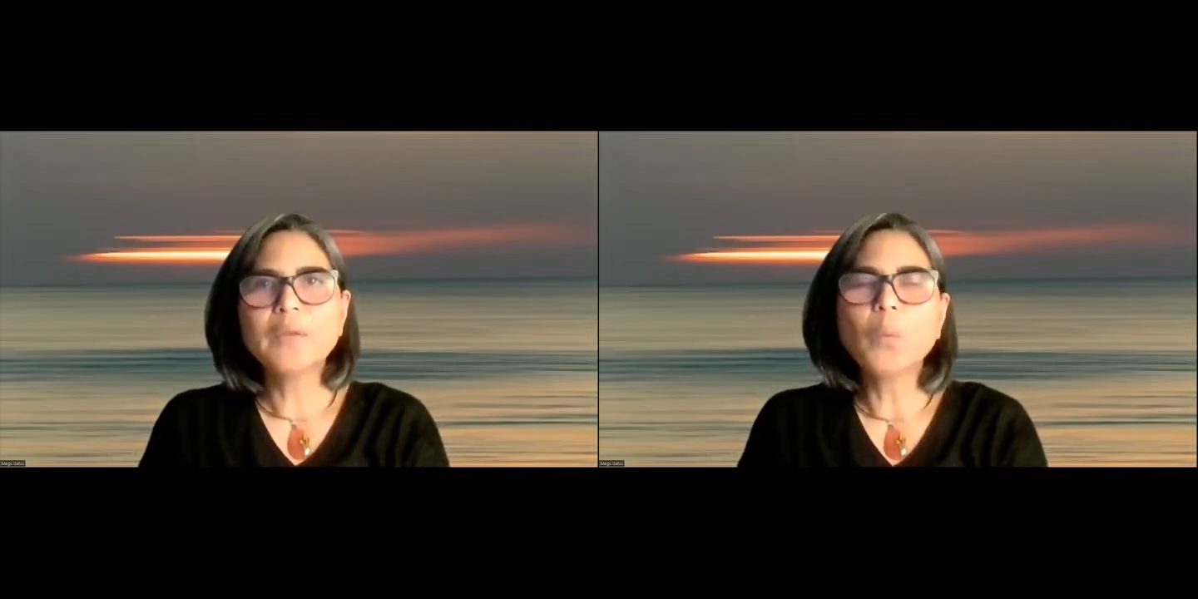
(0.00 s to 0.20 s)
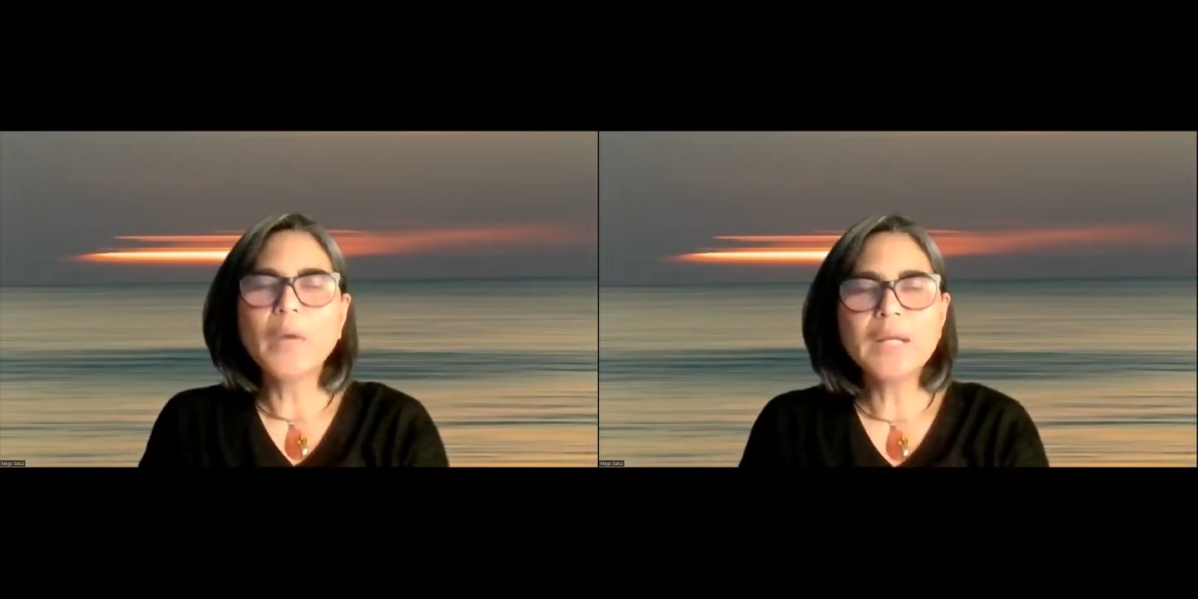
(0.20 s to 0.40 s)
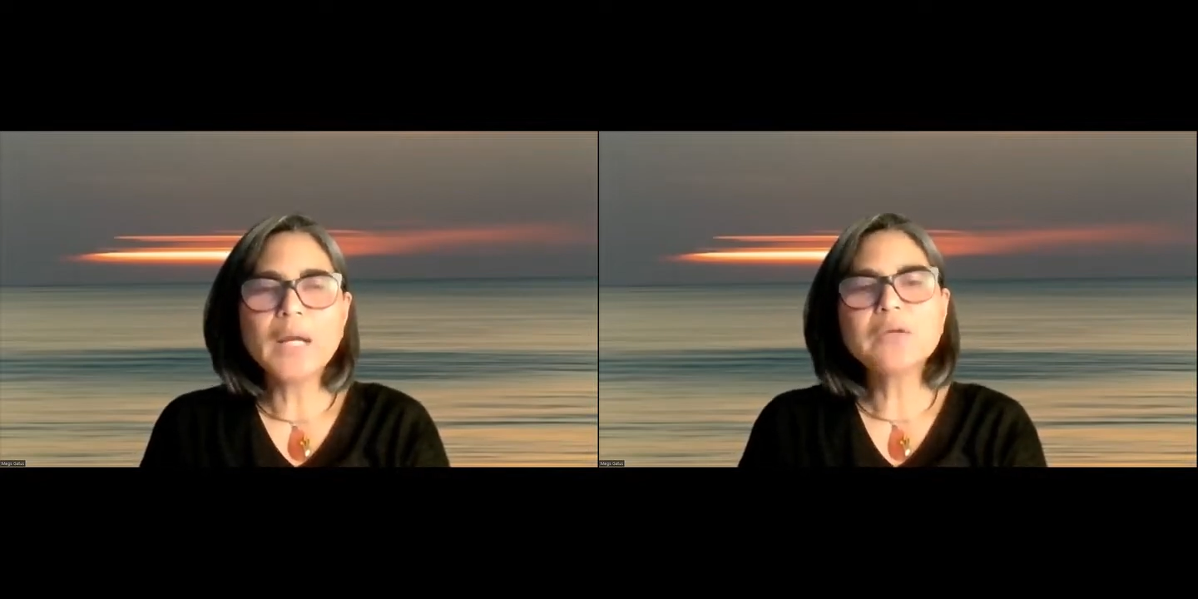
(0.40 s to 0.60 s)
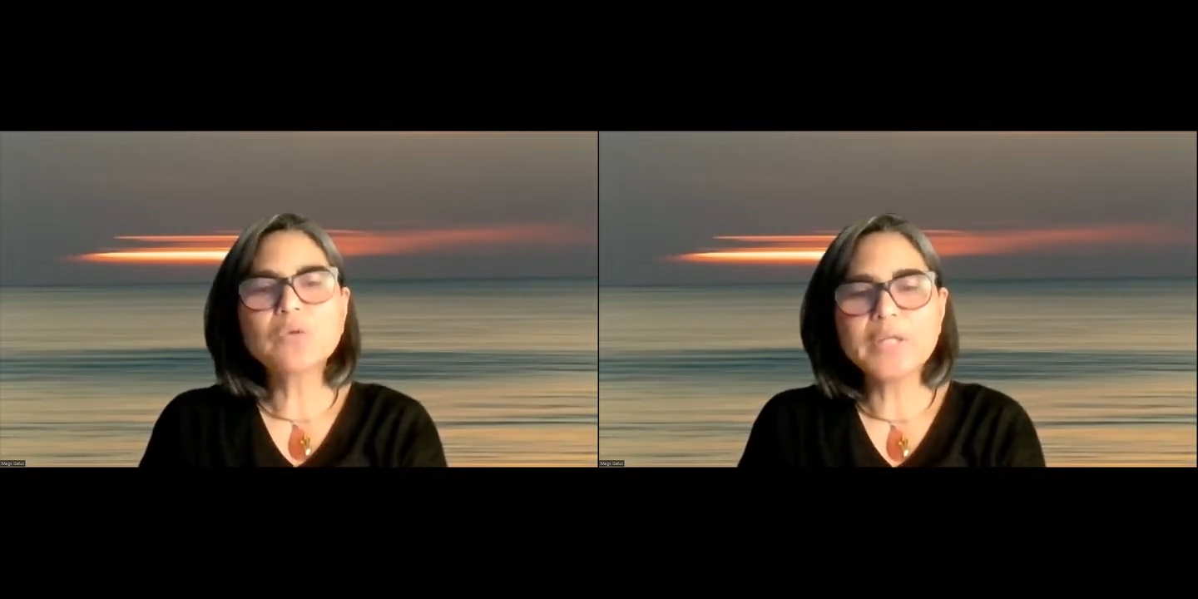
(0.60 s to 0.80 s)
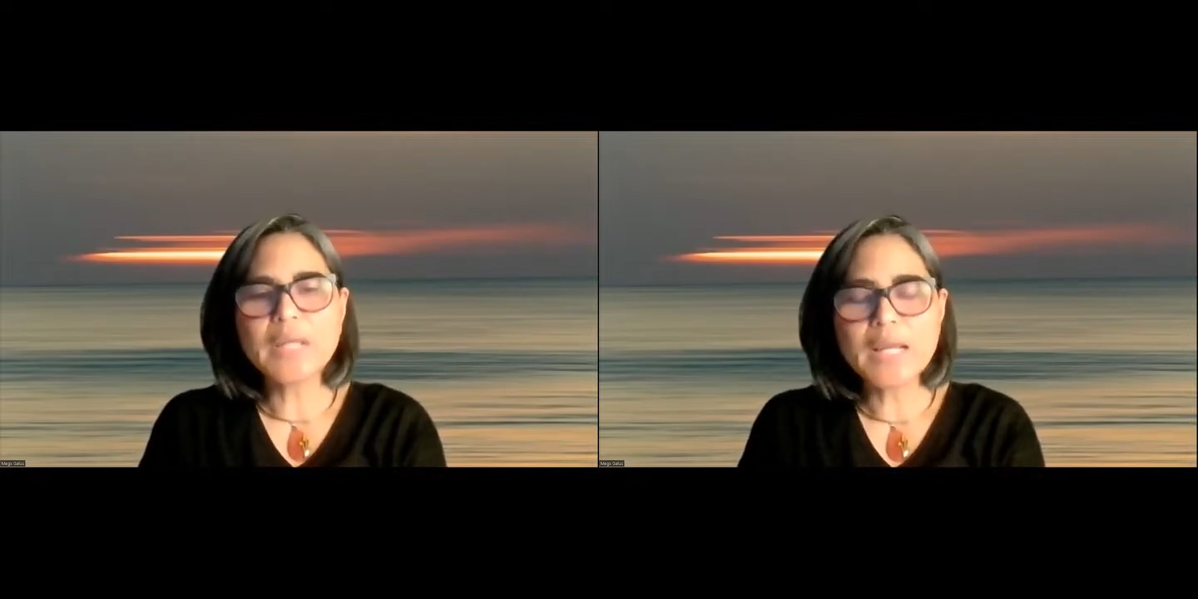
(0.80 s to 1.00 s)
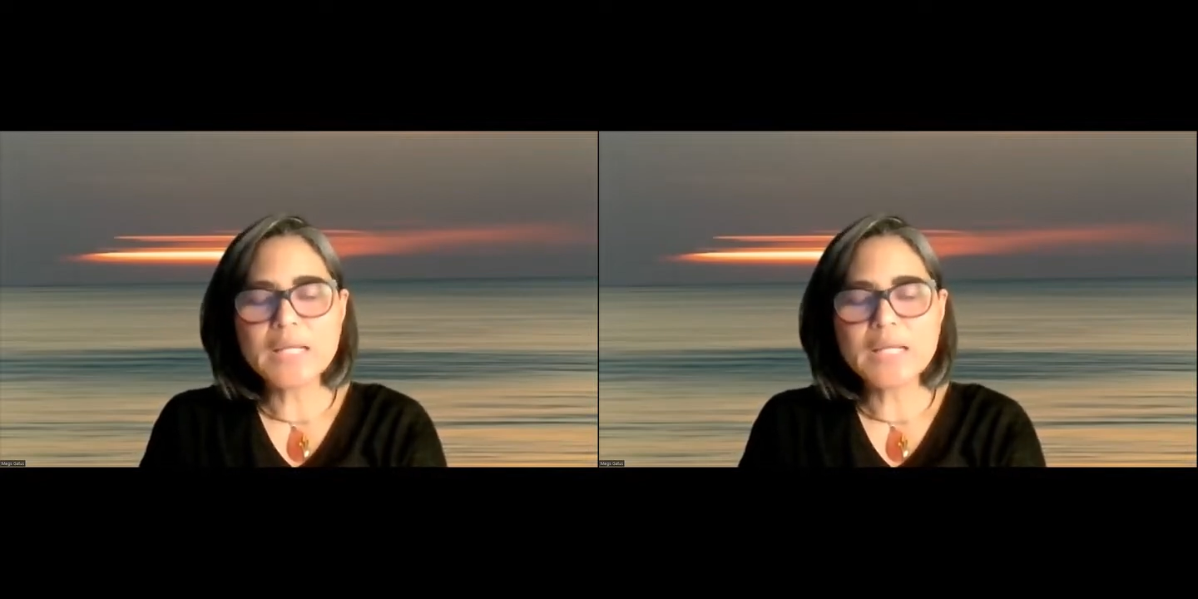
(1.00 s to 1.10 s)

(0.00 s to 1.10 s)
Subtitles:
way I create